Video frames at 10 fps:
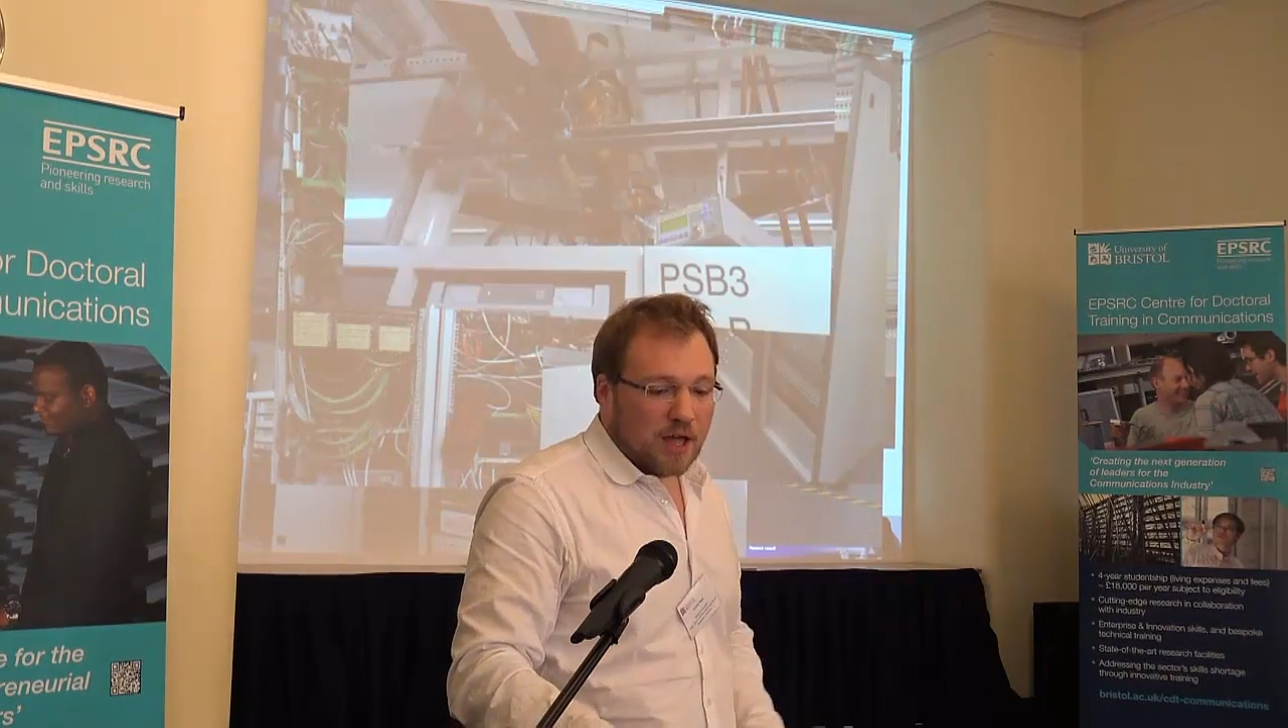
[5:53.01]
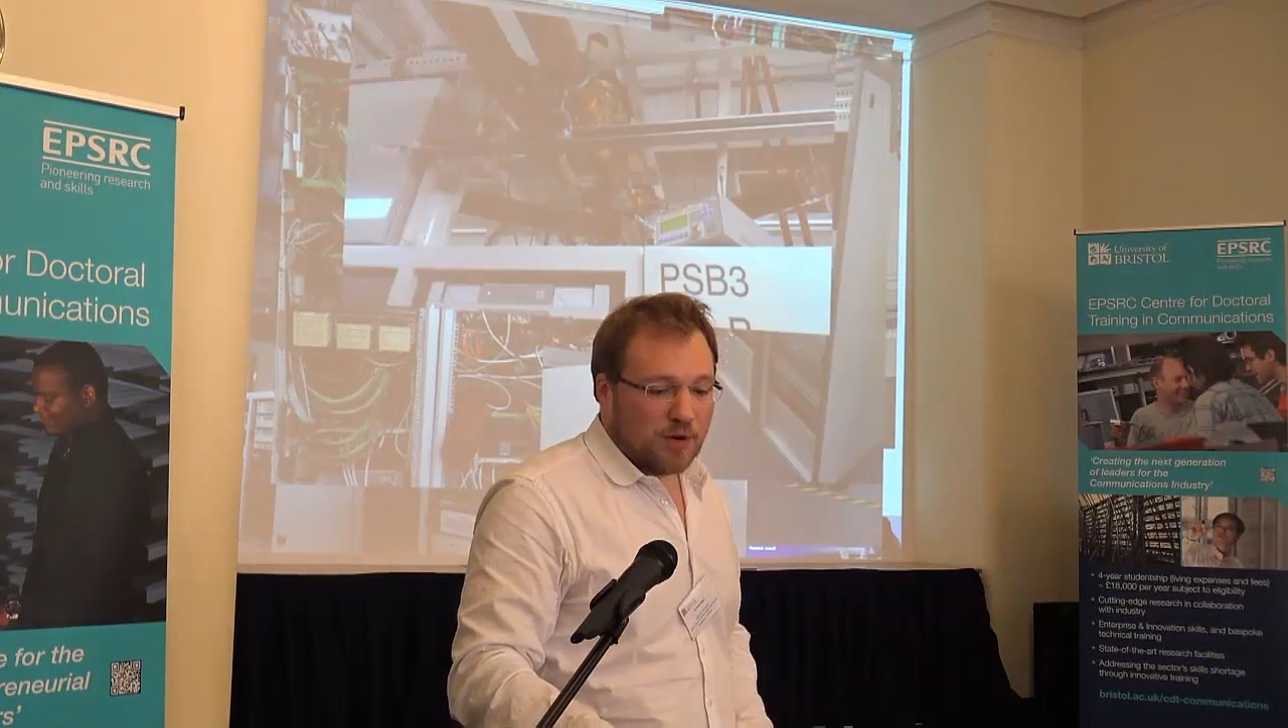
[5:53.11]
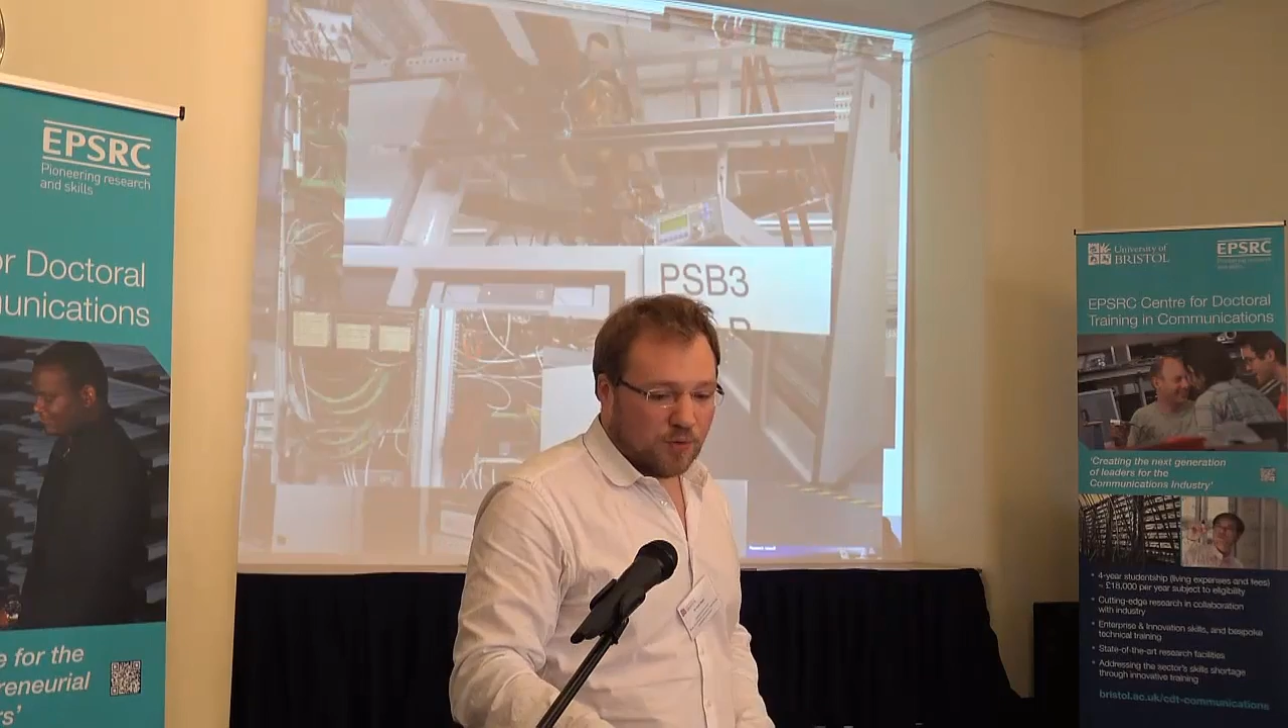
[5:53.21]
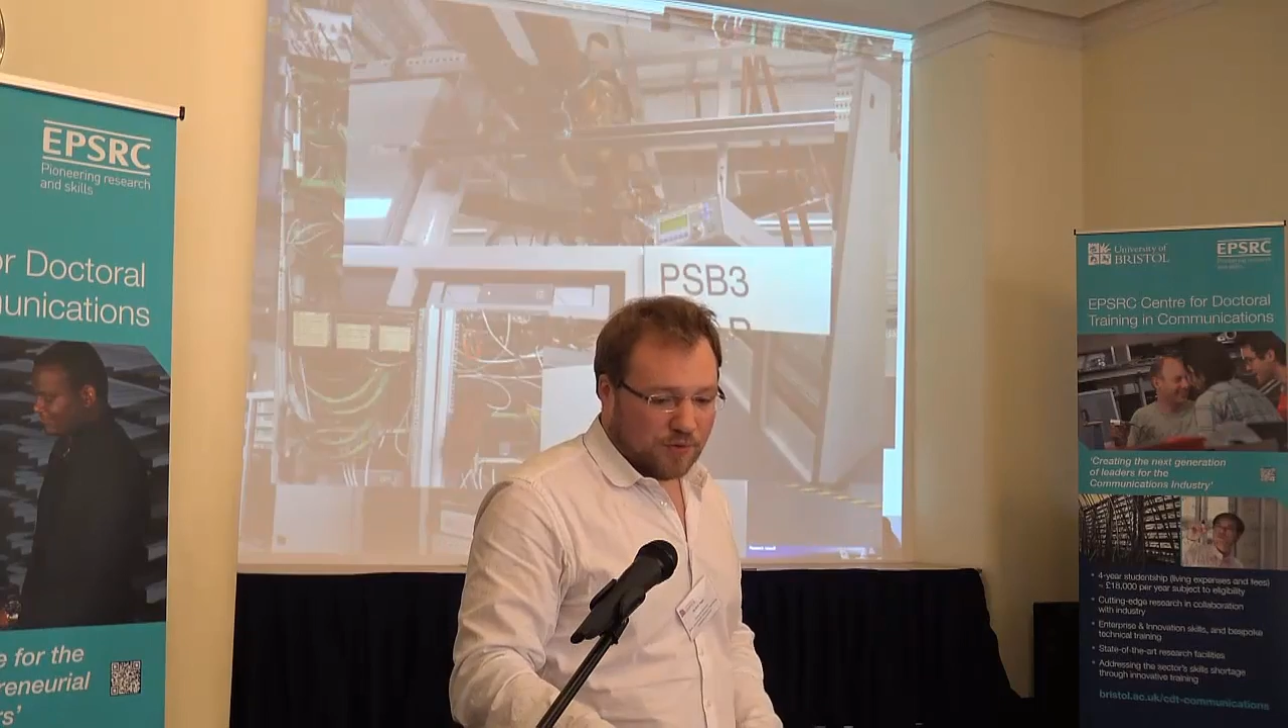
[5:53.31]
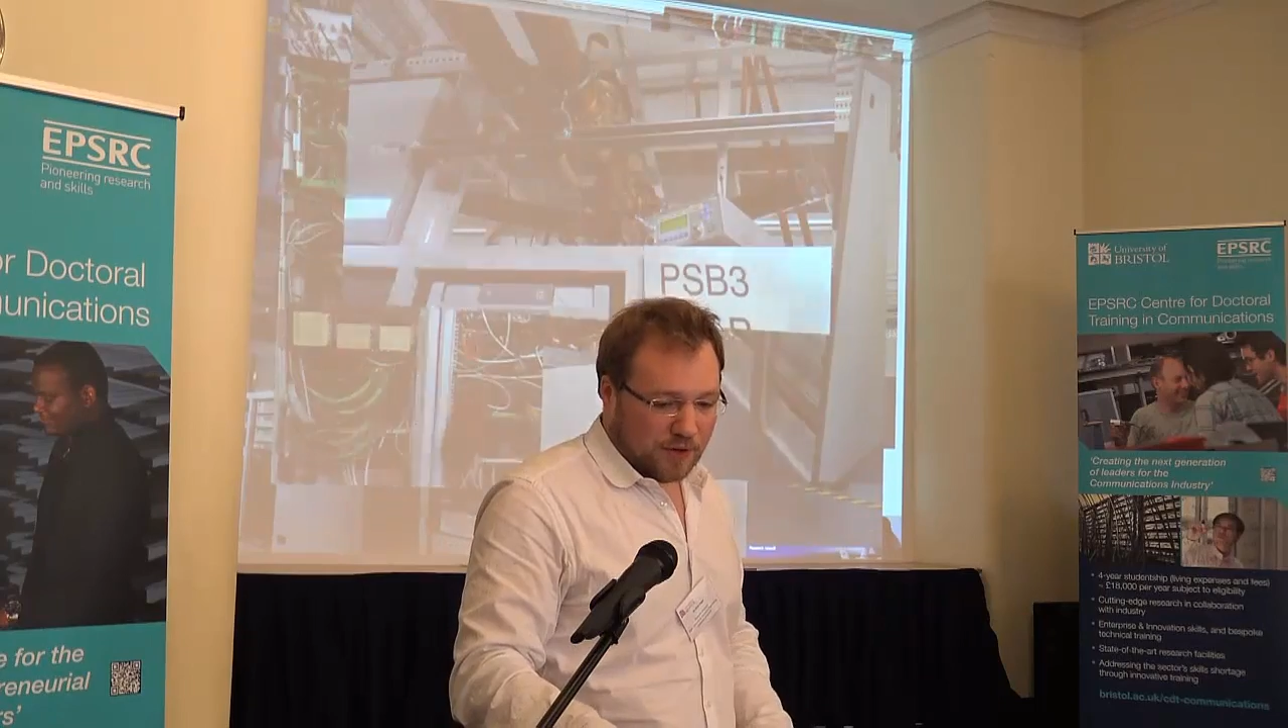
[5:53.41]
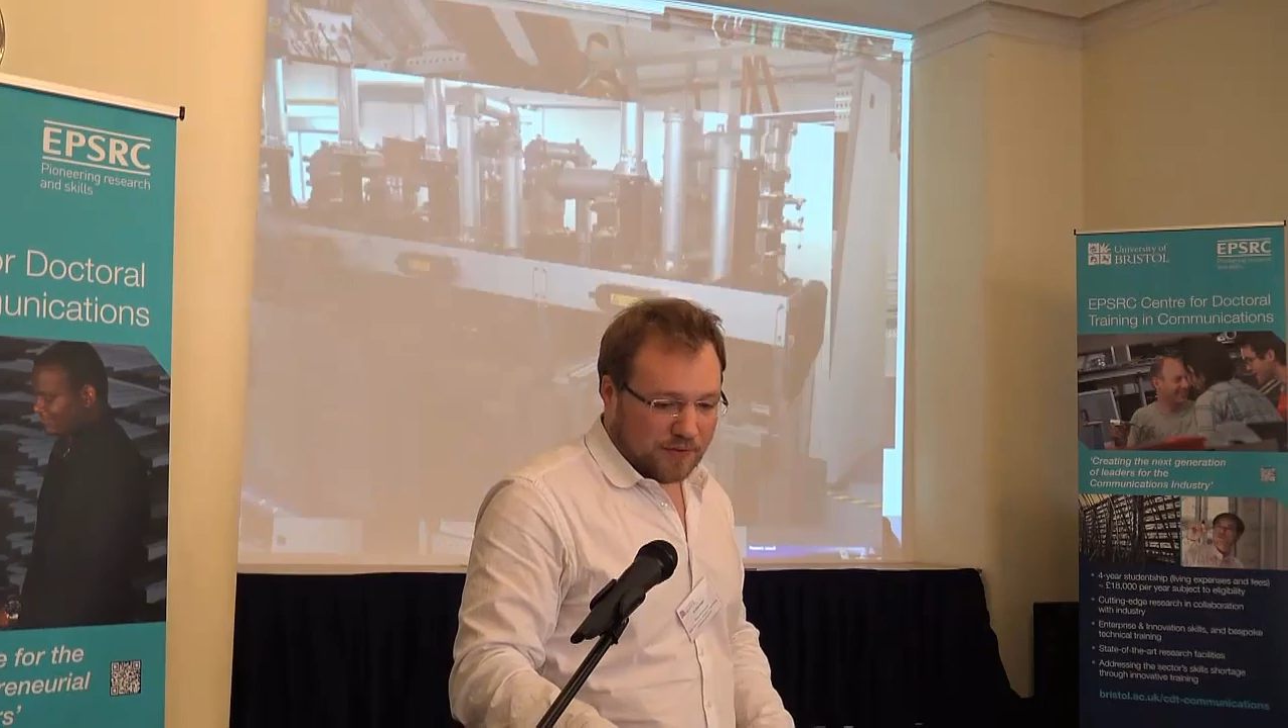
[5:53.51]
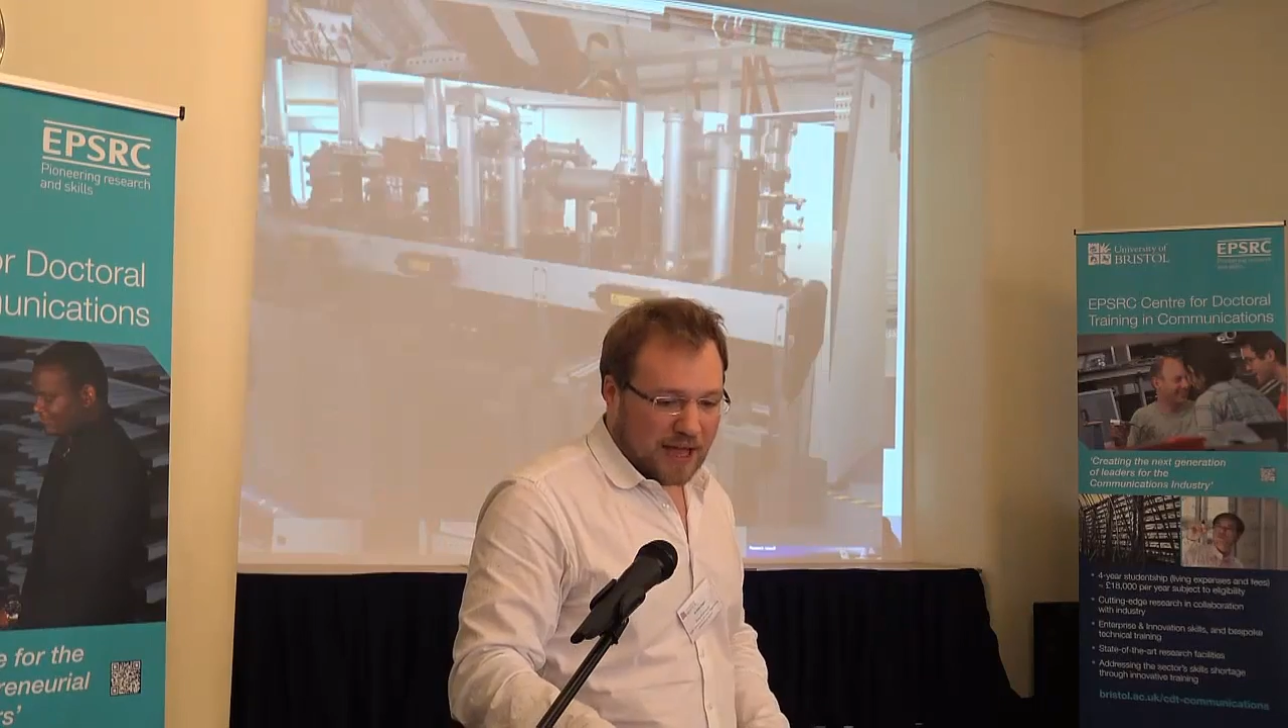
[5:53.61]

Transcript: an awful lot of